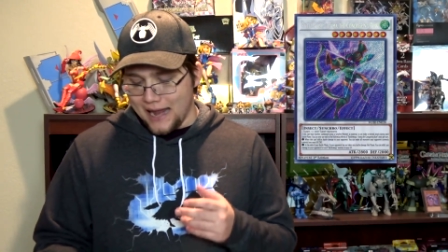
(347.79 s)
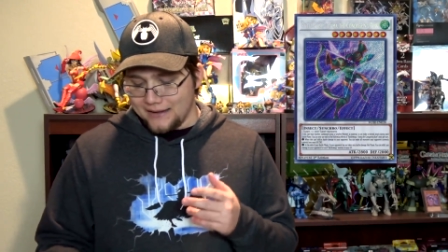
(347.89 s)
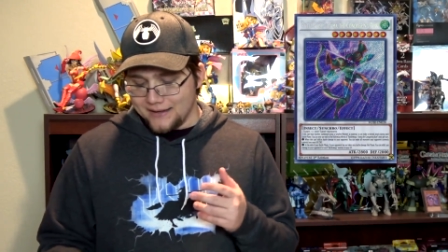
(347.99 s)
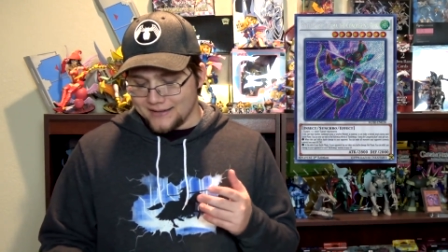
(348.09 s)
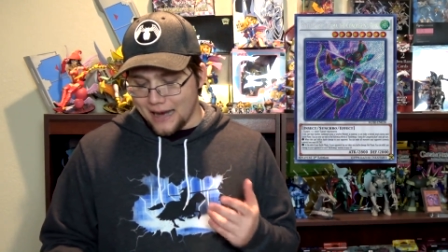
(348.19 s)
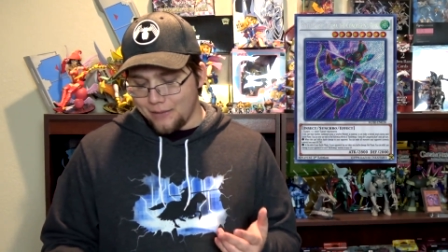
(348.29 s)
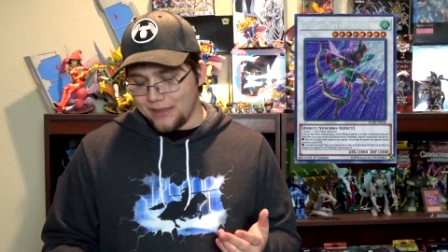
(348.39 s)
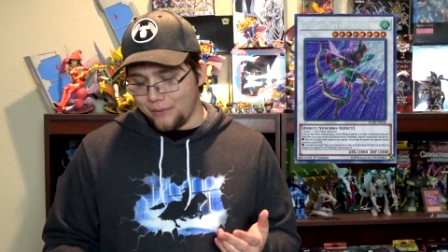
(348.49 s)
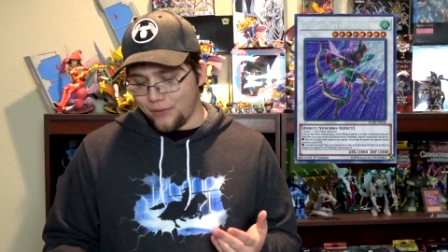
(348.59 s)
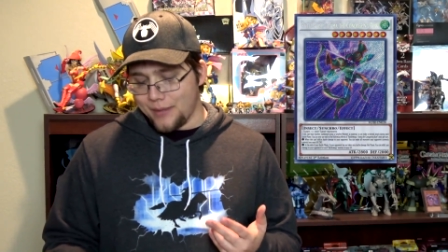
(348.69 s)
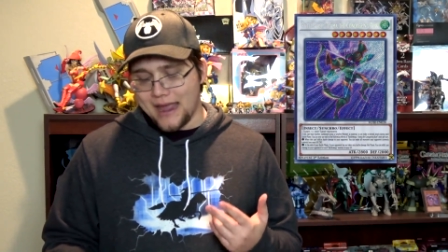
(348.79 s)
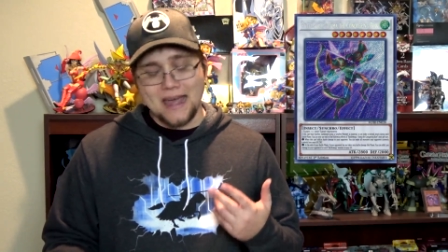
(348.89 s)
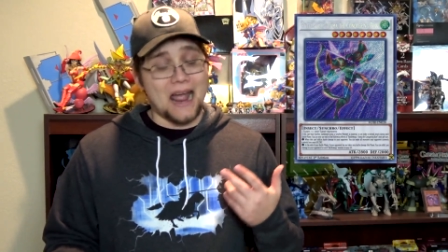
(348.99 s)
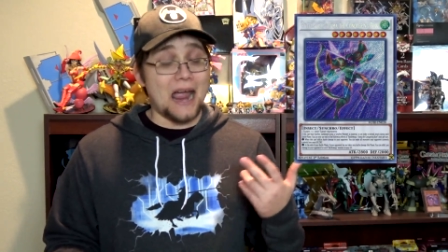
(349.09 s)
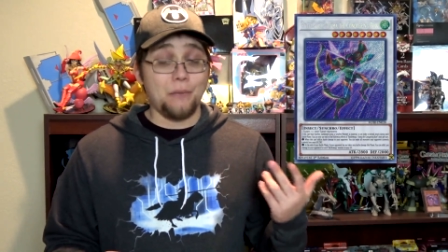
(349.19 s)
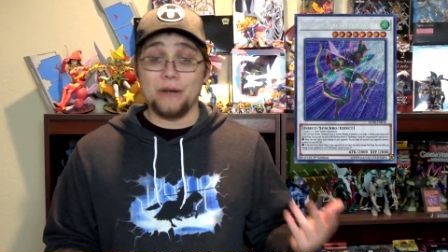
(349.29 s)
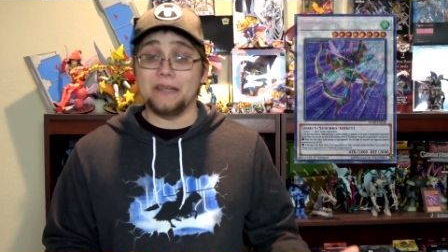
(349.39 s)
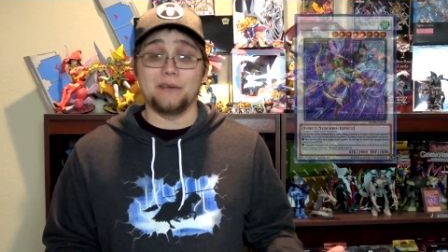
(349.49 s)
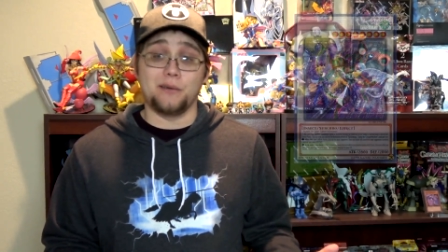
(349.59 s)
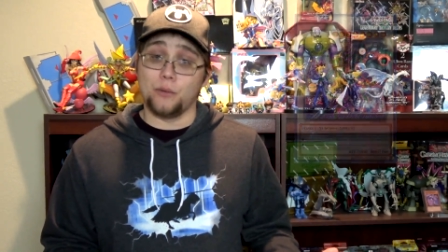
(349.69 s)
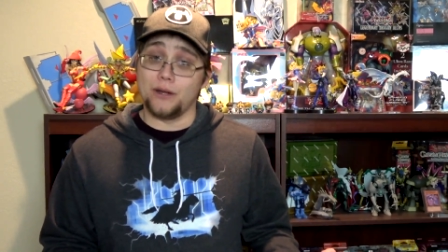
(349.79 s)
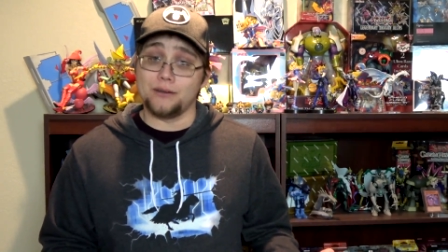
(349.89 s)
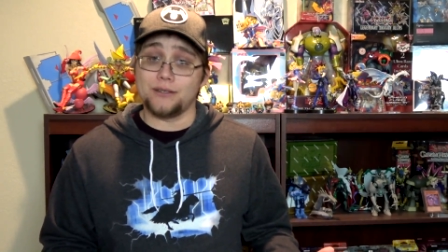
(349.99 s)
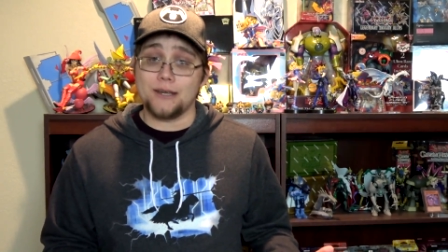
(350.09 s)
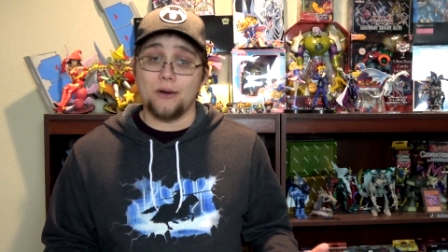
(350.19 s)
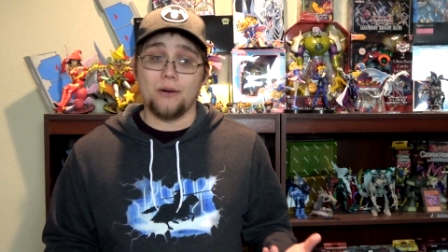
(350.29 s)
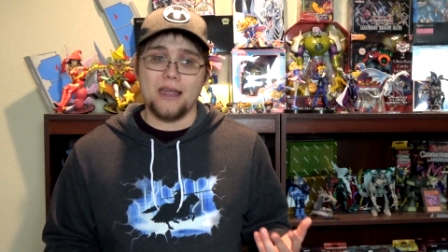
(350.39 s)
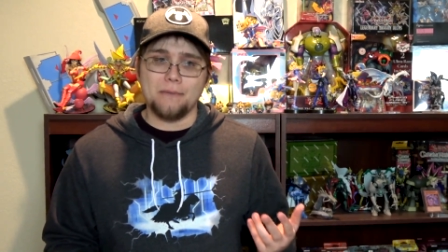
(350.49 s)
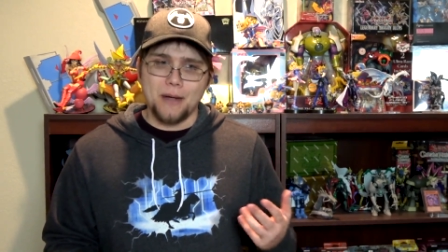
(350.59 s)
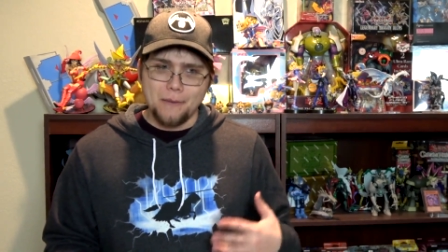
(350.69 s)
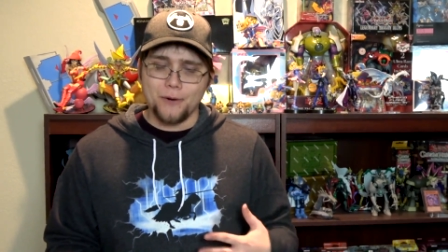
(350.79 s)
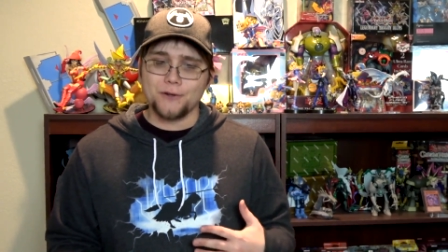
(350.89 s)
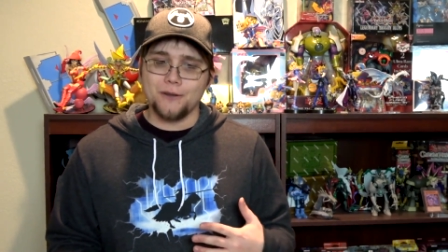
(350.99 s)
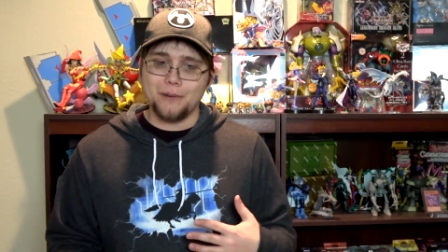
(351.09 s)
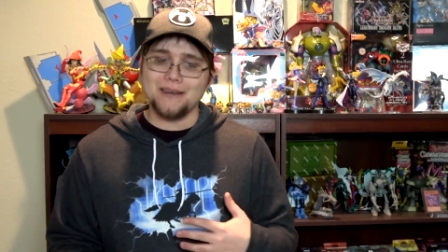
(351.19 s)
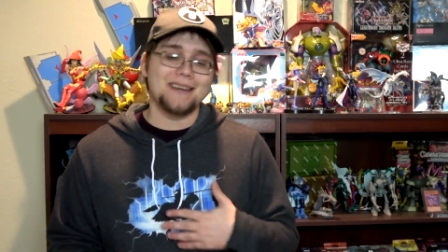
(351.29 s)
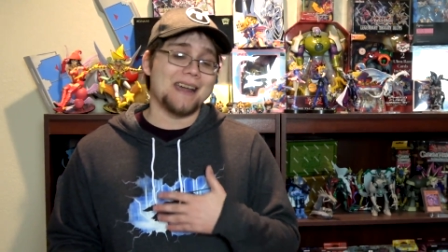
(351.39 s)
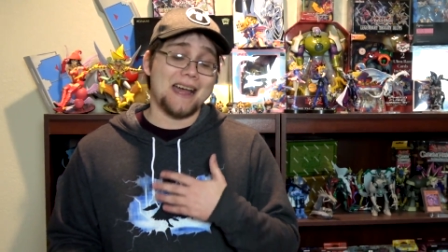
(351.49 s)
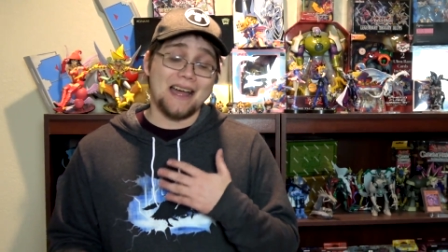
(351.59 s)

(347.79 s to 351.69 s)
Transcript: And just everything from that, I really enjoyed. So in my personal opinion,